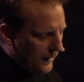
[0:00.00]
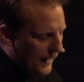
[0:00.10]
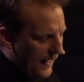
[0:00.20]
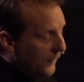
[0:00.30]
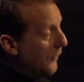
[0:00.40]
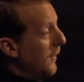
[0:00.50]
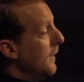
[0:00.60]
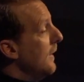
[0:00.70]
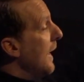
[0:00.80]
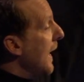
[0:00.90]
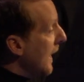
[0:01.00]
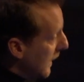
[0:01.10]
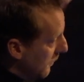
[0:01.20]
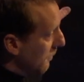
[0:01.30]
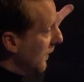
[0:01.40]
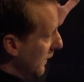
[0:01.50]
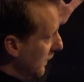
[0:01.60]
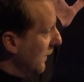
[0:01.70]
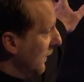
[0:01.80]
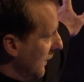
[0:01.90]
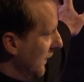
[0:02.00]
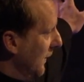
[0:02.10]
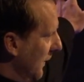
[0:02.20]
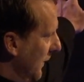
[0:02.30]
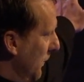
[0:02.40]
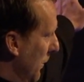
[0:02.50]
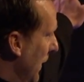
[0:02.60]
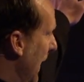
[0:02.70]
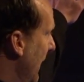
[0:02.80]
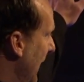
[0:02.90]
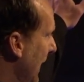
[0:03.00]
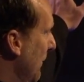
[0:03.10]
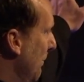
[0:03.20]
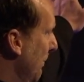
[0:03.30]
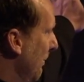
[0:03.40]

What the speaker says: as the name, remember that name?